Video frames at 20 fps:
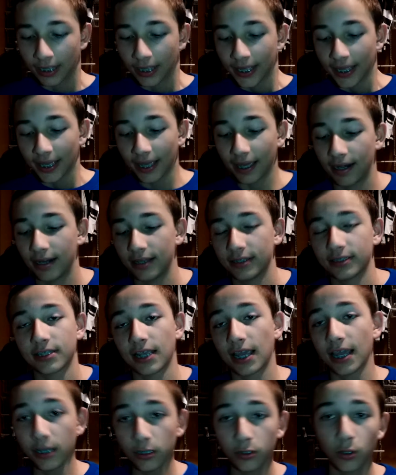It has
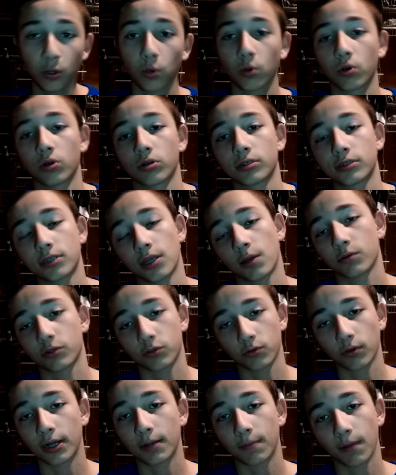8 cores, I was
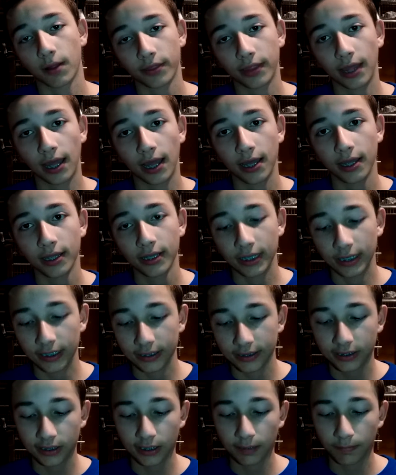right about that, in
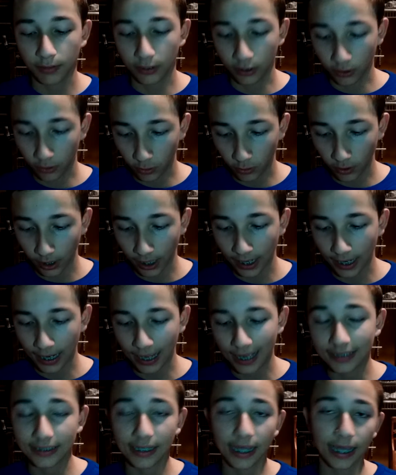its CPU, and it
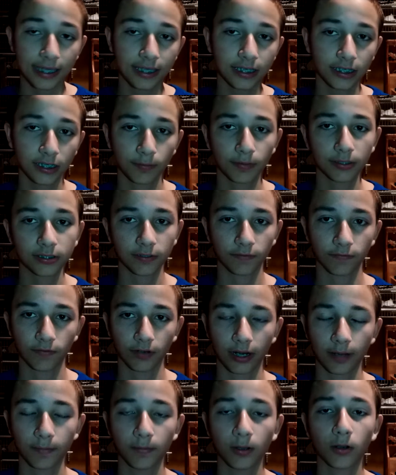has 8 gigabytes of
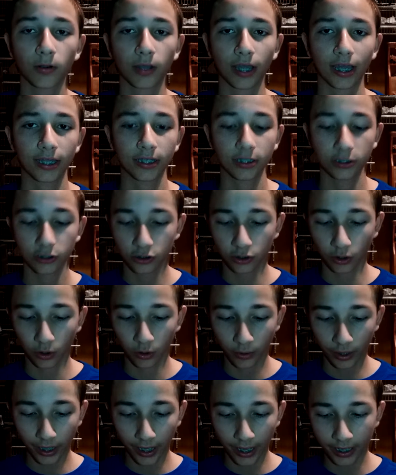RAM. Okay,
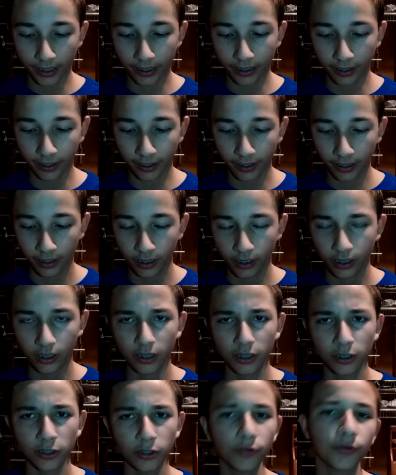so, and
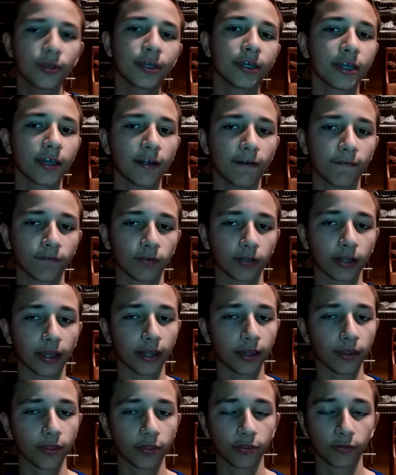you can get it for like
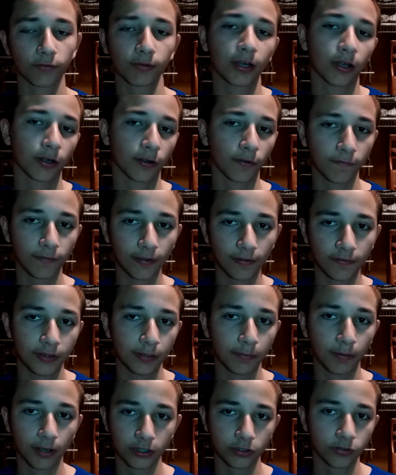
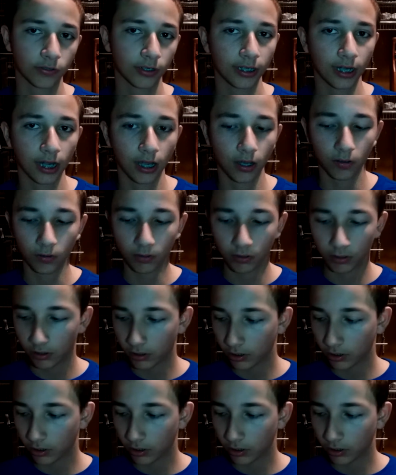$350 right now.